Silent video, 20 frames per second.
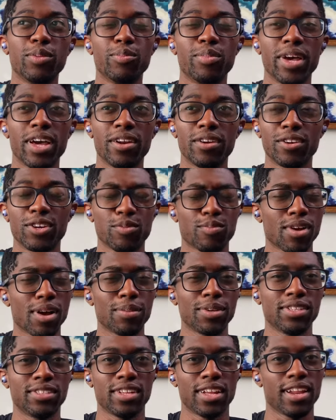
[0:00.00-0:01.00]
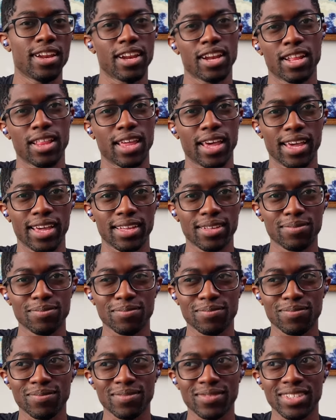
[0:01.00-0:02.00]
better. You're probably standing like
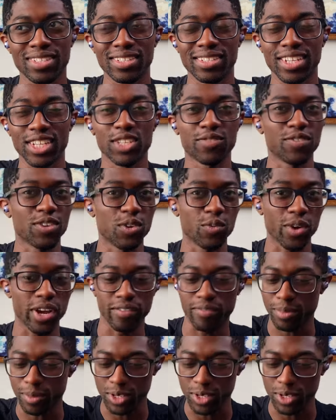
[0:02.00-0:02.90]
6 feet away from the